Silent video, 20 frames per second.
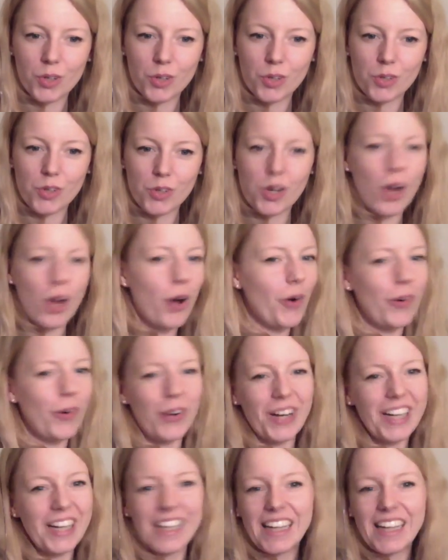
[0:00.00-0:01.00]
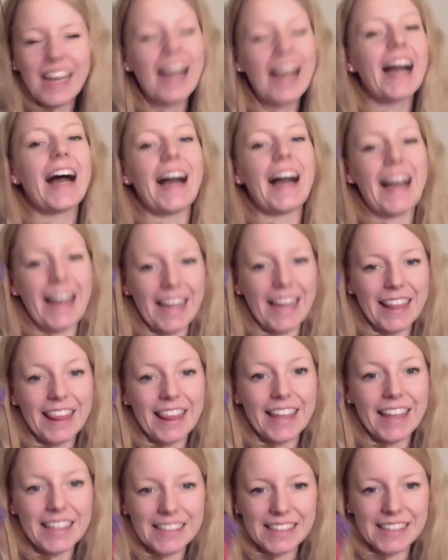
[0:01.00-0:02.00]
no.
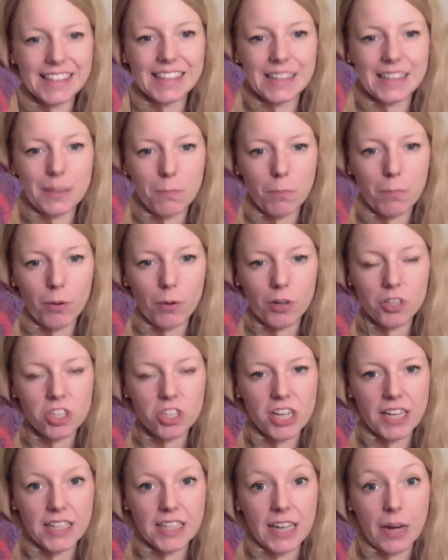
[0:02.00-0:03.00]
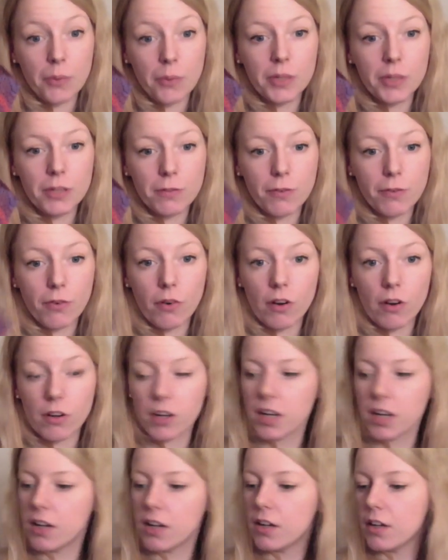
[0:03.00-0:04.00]
This project I will
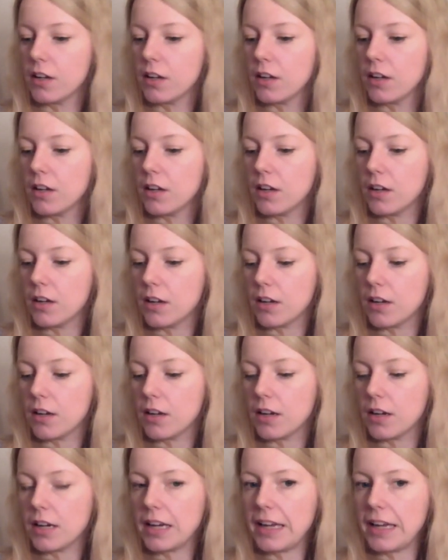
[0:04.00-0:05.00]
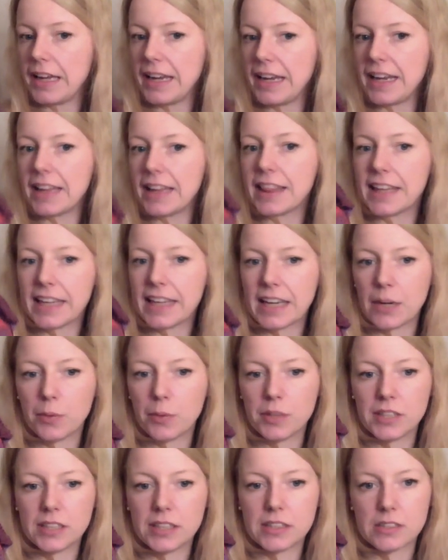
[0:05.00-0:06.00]
frog, and I think I
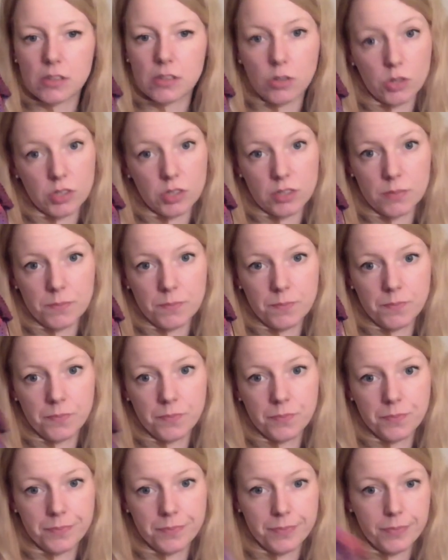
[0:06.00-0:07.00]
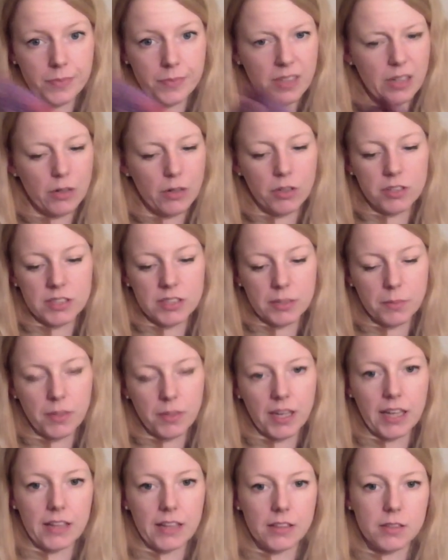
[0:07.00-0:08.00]
will knit socks or
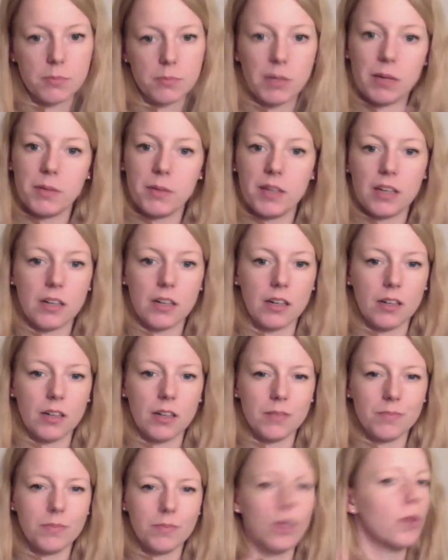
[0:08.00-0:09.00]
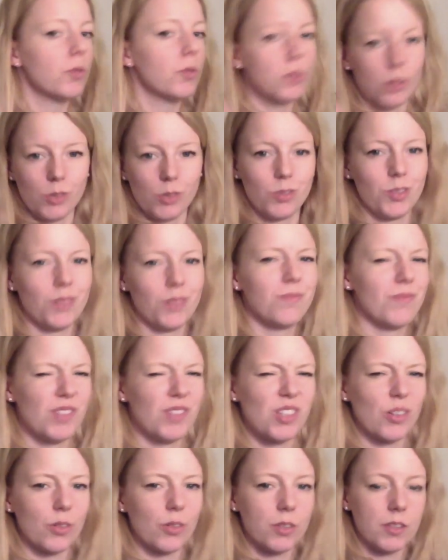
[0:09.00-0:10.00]
something else. Maybe no, socks.
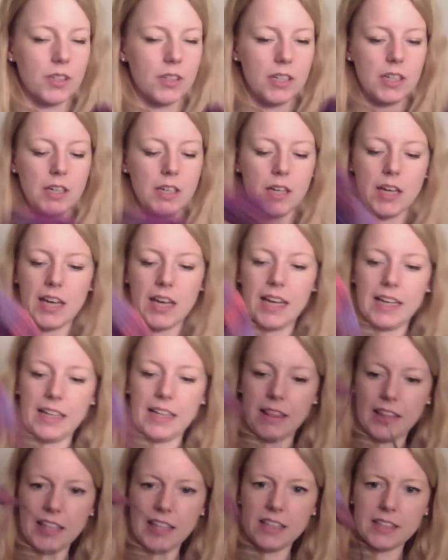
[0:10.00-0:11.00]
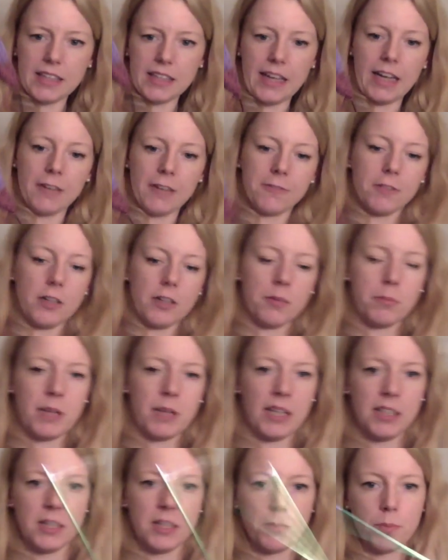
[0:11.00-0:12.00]
These I have on my
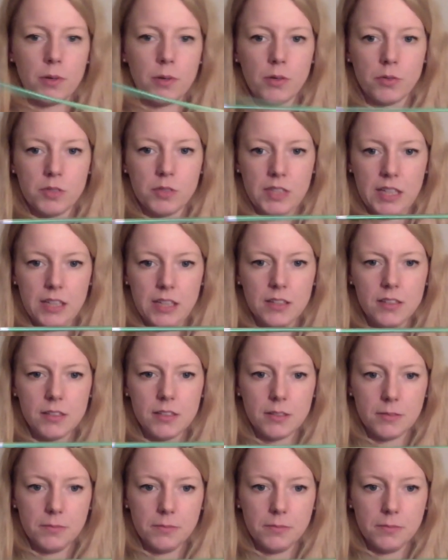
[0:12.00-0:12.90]
Knit Pro Zings.